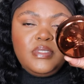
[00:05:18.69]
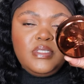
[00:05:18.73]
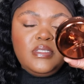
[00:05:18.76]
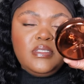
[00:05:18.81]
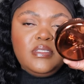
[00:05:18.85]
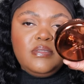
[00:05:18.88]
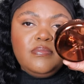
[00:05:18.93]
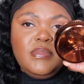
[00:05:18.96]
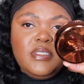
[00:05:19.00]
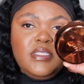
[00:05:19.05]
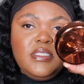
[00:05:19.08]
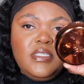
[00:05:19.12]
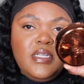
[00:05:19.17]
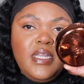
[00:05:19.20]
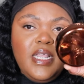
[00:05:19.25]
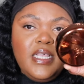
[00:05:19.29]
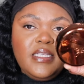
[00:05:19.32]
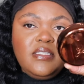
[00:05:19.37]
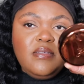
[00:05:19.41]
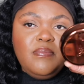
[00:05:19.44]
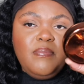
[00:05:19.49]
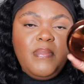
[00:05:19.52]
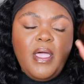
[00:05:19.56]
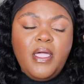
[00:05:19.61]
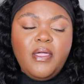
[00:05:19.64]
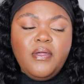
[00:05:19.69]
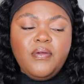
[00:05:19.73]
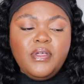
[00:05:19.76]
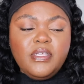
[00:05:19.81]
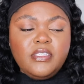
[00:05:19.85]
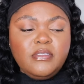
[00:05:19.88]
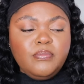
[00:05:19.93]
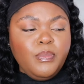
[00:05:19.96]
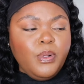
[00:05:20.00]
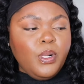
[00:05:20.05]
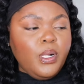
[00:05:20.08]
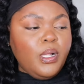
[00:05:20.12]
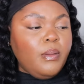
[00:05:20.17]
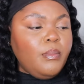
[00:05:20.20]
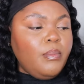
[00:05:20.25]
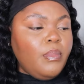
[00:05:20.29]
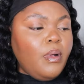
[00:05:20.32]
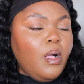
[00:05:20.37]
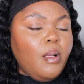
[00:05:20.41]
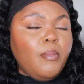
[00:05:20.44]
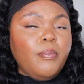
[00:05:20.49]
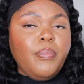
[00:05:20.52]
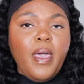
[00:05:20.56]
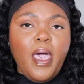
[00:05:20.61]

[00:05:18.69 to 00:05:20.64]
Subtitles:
Miss Danessa Myricks Burning Balm